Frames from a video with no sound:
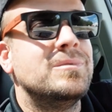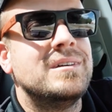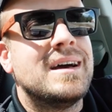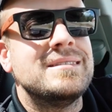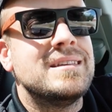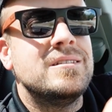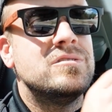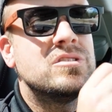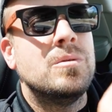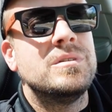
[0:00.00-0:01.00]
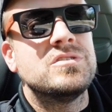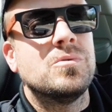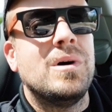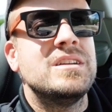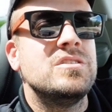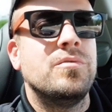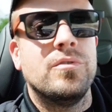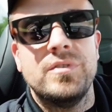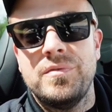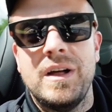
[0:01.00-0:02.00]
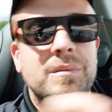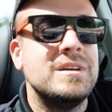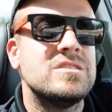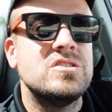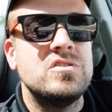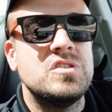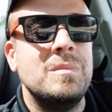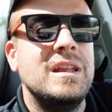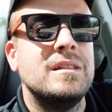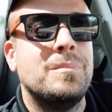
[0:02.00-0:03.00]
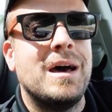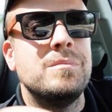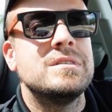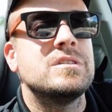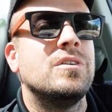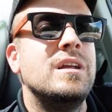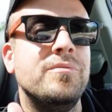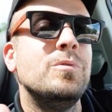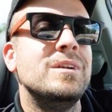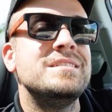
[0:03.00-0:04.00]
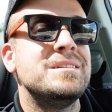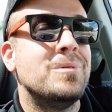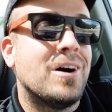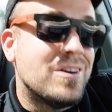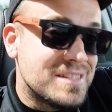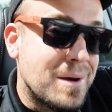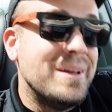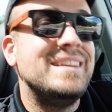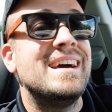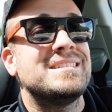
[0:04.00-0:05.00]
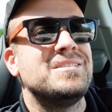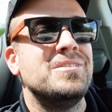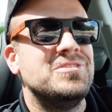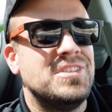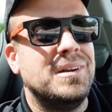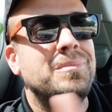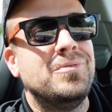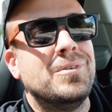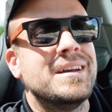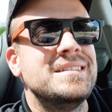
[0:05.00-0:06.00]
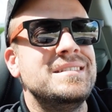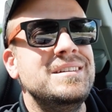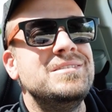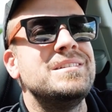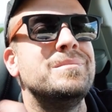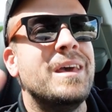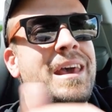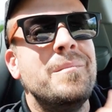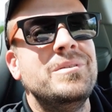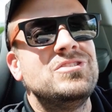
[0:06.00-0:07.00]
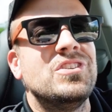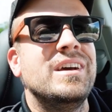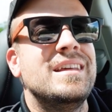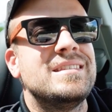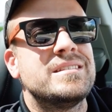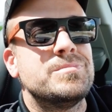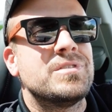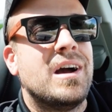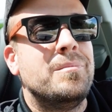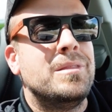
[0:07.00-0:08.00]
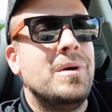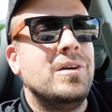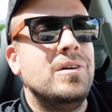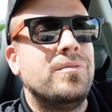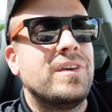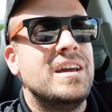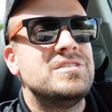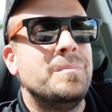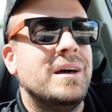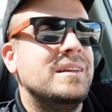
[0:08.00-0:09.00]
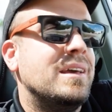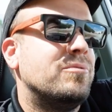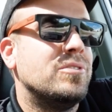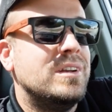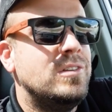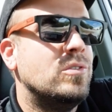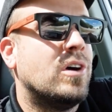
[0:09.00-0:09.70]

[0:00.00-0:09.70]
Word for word: one, you guys. Thank you so much for watching. Feel free to follow me on social media at the bottom of the screen. If you wanted to see what car is coming next on the channel before it gets to YouTube, be sure to hit the subscribe and the bell notification button if you're into new